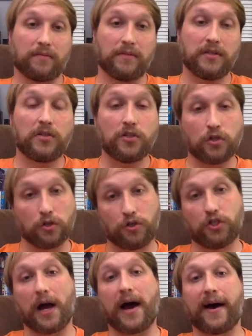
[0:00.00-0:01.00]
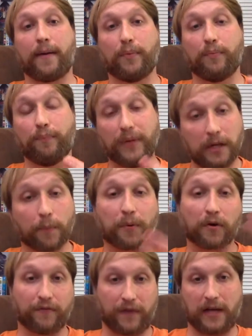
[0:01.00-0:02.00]
This is your job. Be a
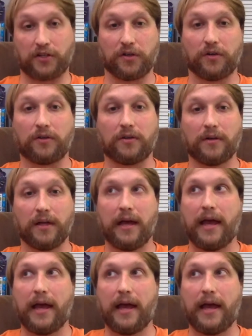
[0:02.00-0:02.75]
professional